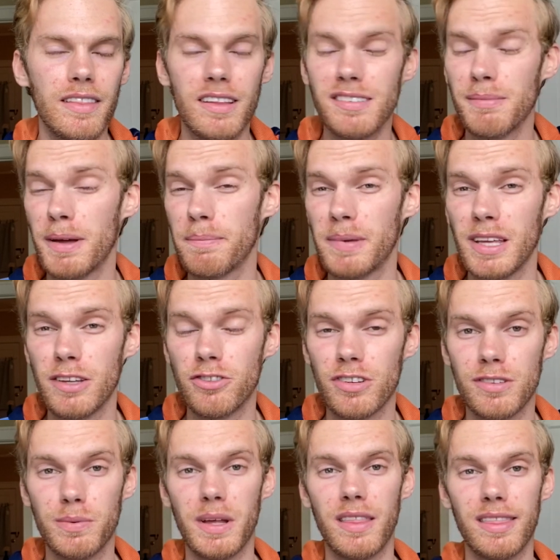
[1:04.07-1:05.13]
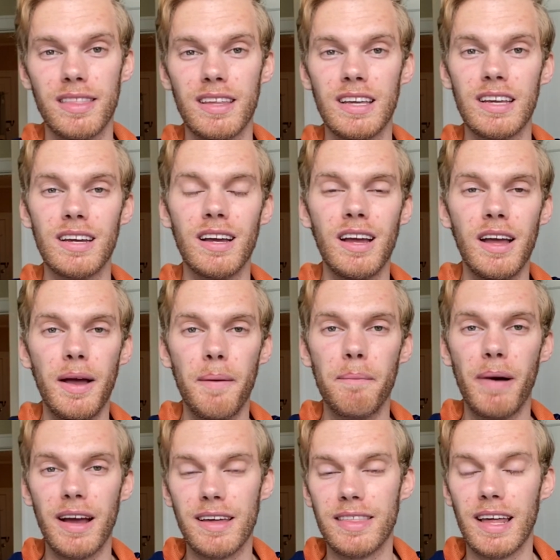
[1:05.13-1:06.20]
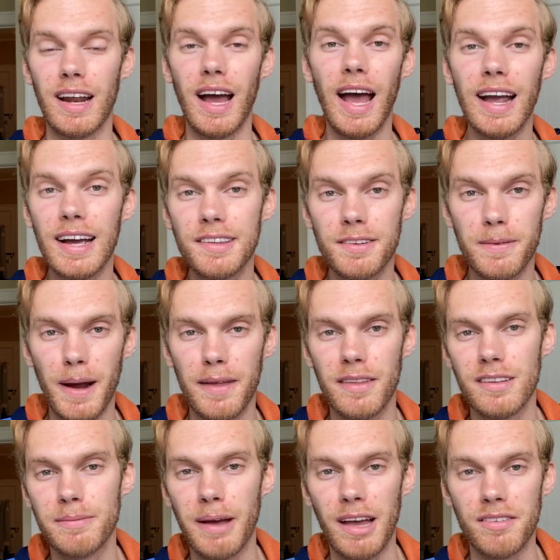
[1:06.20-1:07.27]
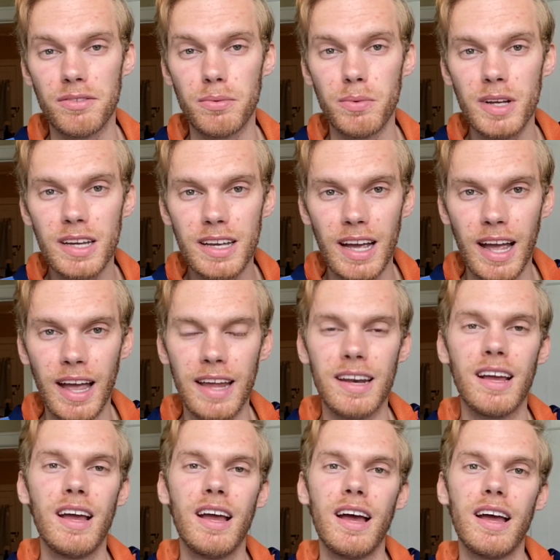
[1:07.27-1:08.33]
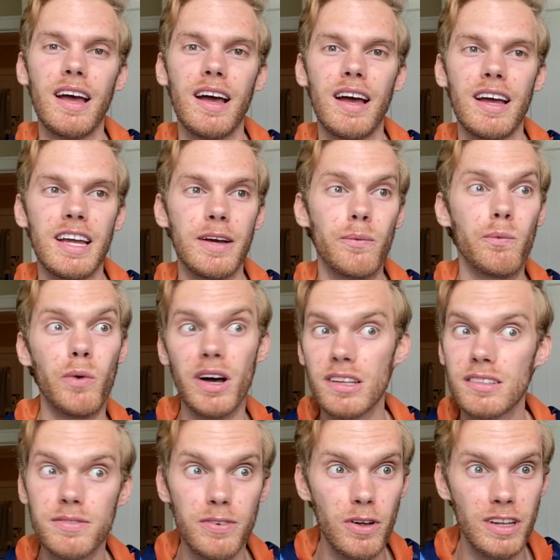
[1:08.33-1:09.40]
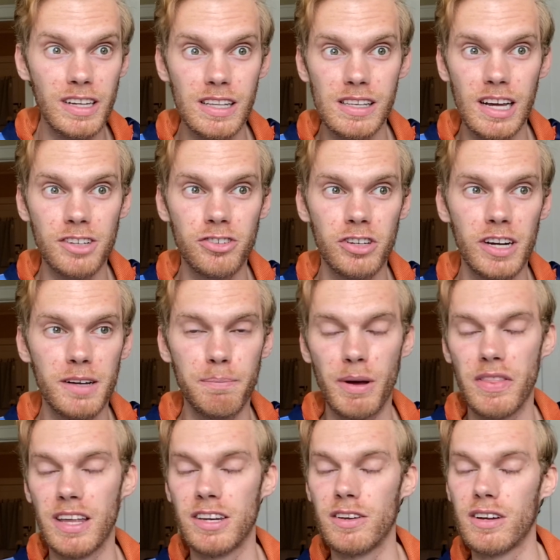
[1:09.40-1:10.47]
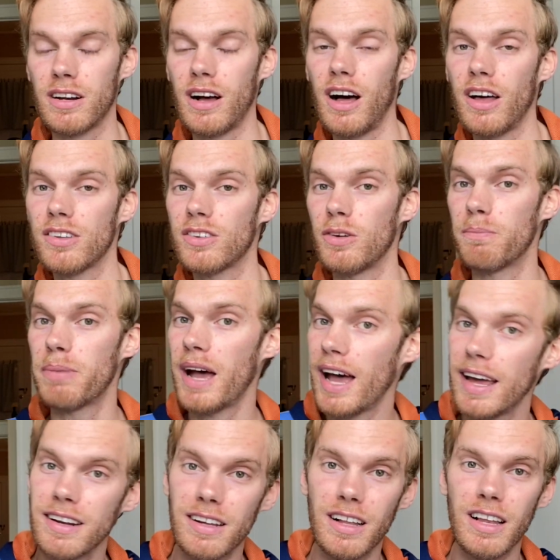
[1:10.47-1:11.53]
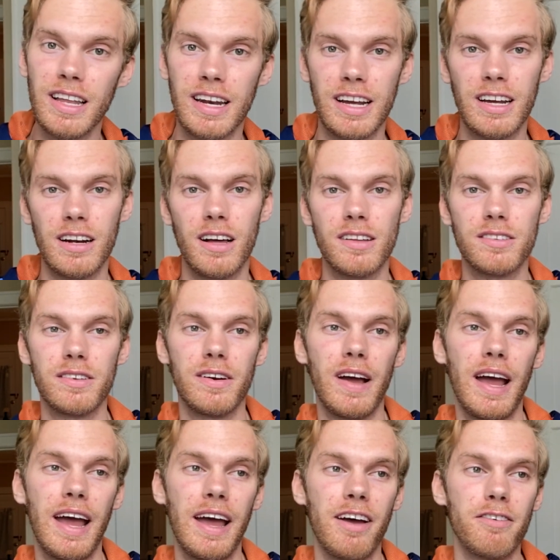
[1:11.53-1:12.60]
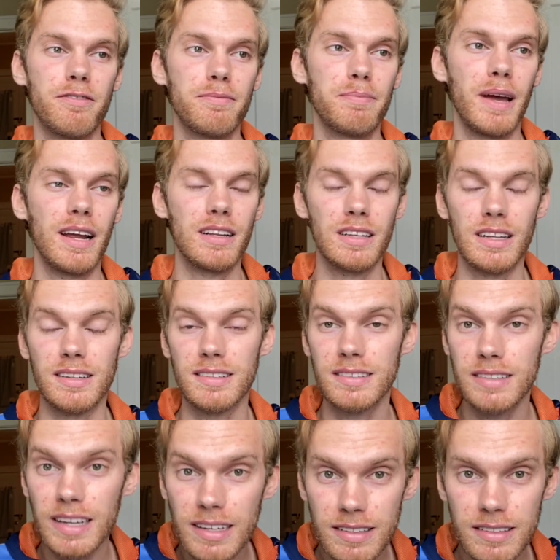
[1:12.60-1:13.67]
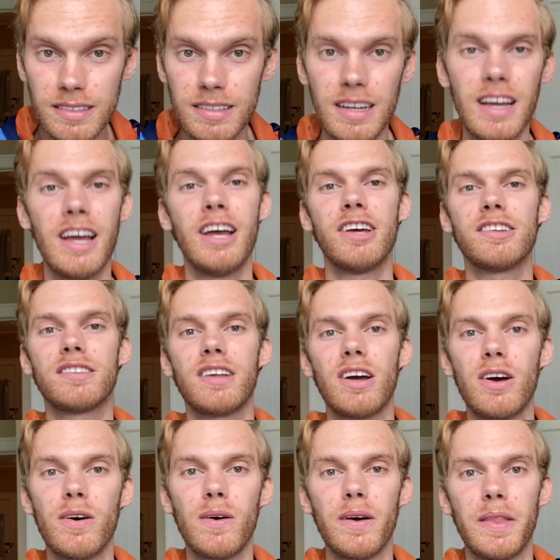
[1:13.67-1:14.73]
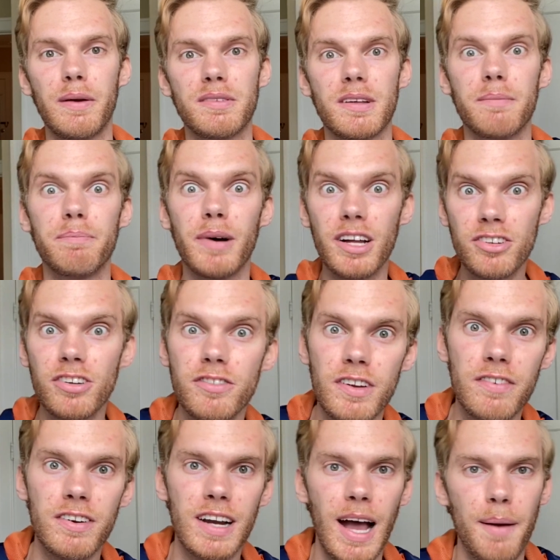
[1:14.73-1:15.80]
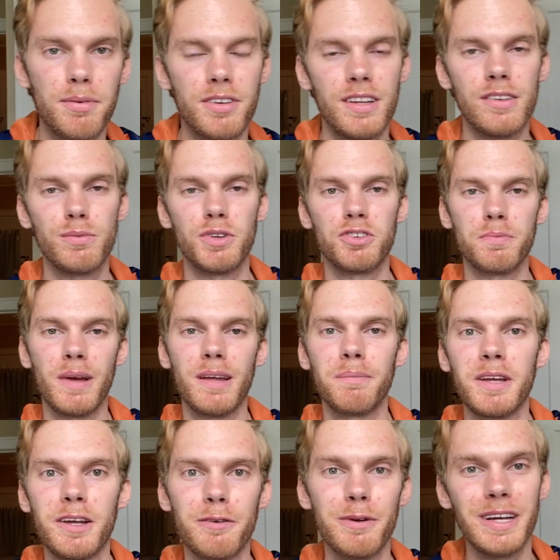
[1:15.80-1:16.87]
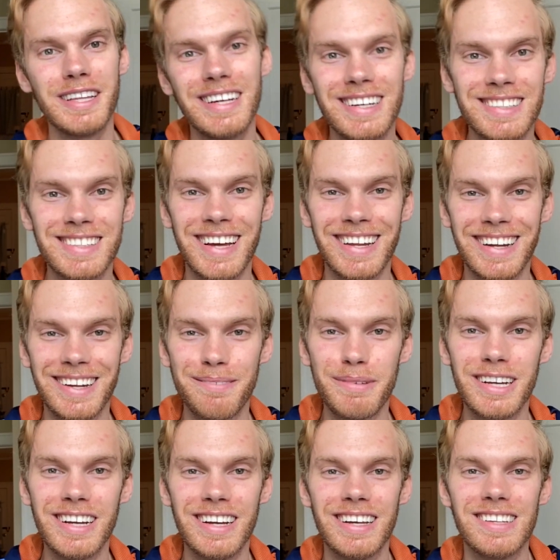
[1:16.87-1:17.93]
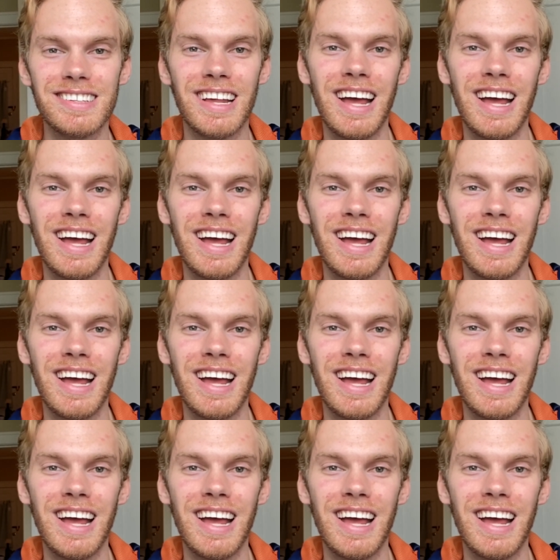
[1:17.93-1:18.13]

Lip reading: this might be just with the bike that I got to ride this past weekend. It was fully electric, but then you could also pedal, and it could also have pedal assist. So there was a bunch of different options, which made me really excited because